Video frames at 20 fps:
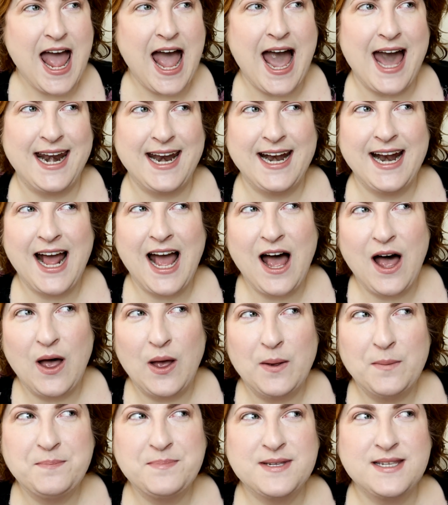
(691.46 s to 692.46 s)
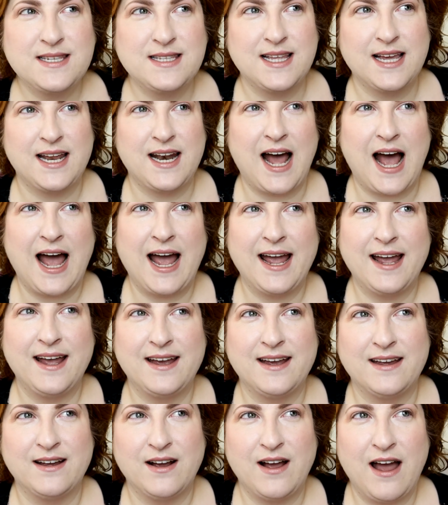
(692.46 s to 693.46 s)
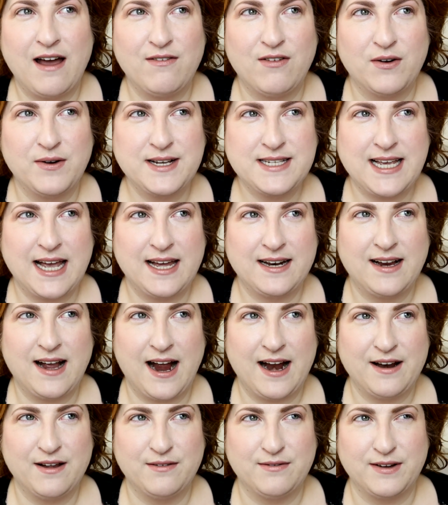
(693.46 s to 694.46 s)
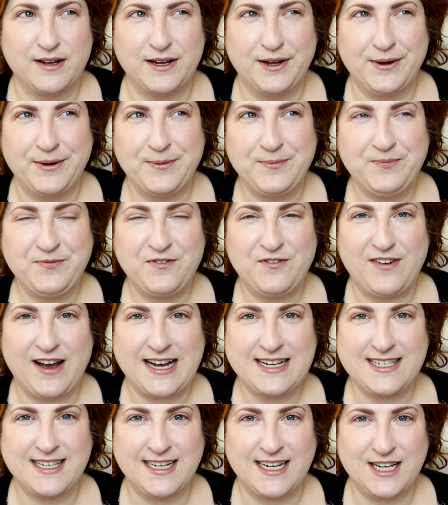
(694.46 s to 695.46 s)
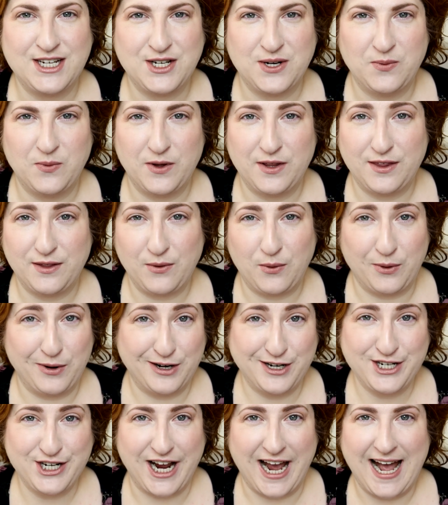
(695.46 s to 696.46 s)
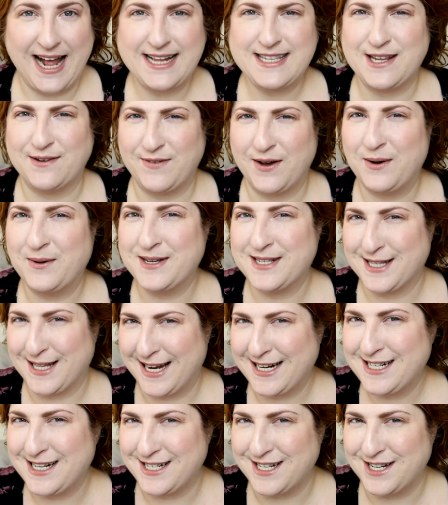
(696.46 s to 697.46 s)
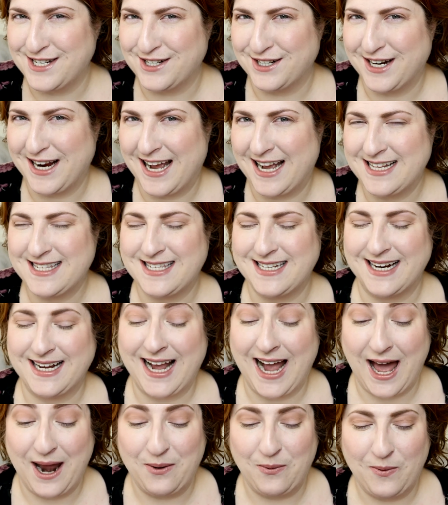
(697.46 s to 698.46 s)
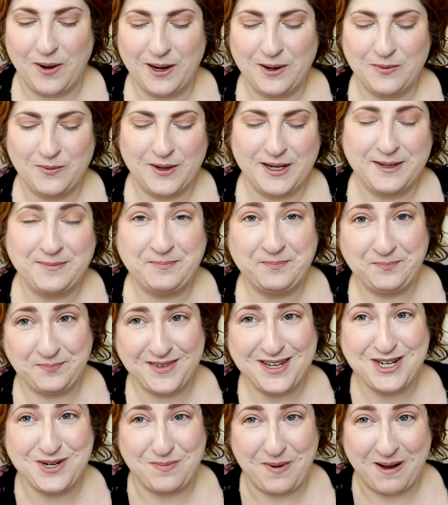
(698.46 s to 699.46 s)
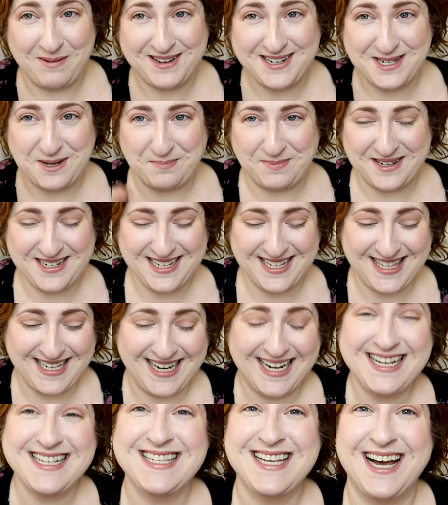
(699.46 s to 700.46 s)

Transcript: And it helps that I have always had kind of a fascination with orange cats. I've always liked ginger cats and I kind of wanted one. Should probably dip into the next